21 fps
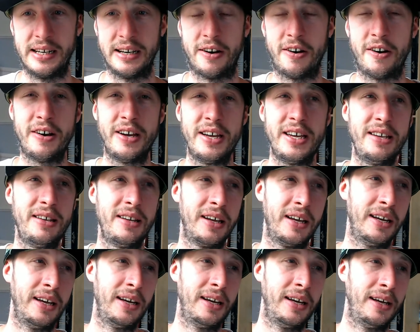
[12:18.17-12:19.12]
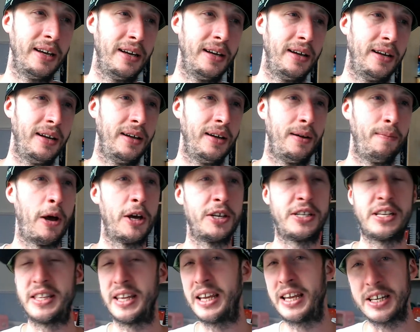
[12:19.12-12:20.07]
I
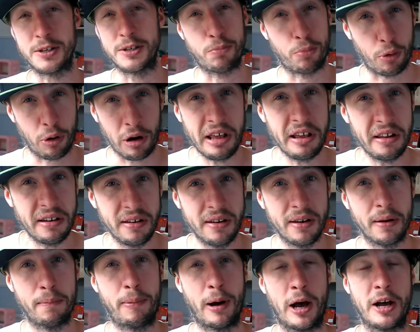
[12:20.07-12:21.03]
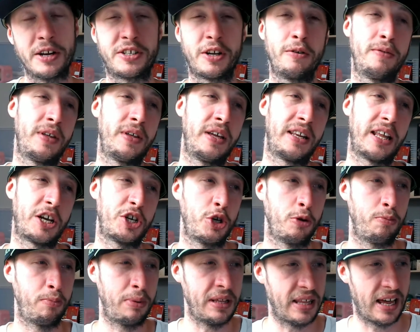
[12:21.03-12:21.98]
personally think it's brilliant, but I don't think that
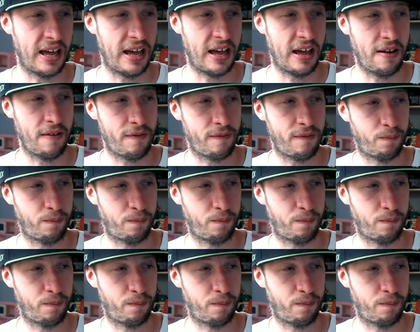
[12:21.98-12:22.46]
should be their